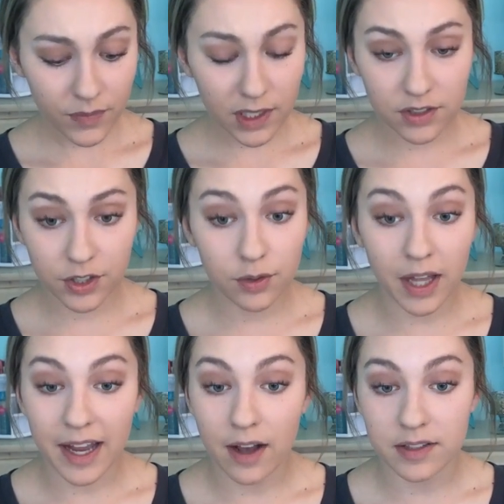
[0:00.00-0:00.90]
to do
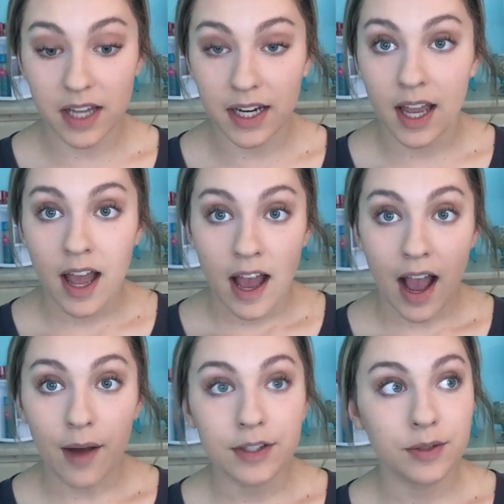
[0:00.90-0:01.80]
Lighthouse. Like,
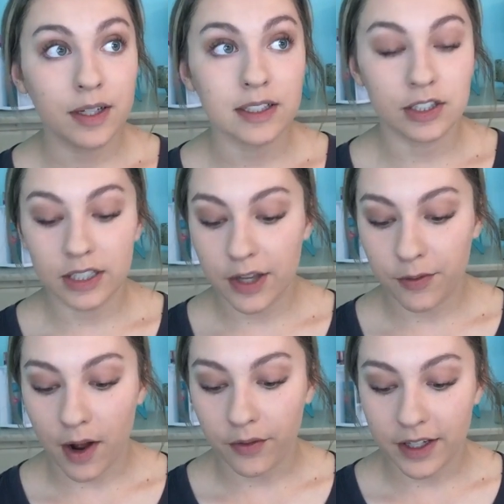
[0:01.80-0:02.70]
I would do it literally
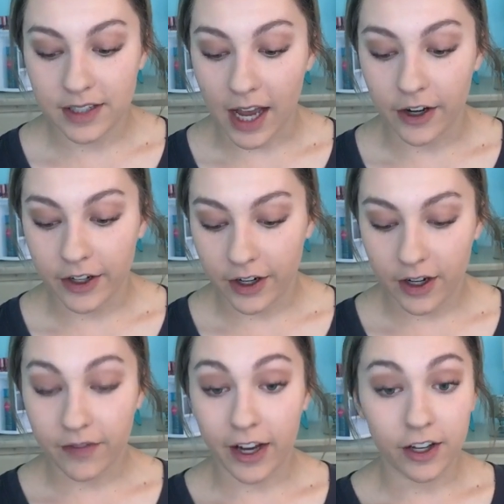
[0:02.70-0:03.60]
throughout the entire year
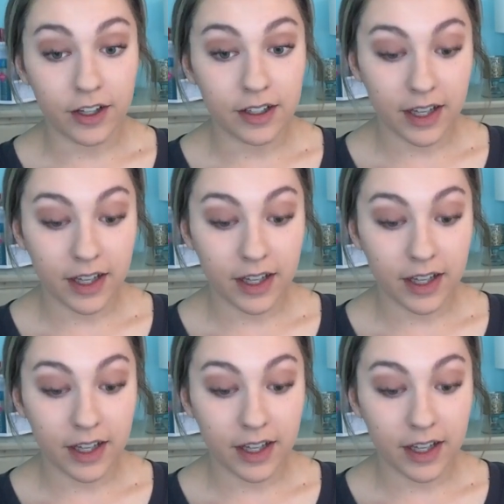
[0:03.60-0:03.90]
if I could.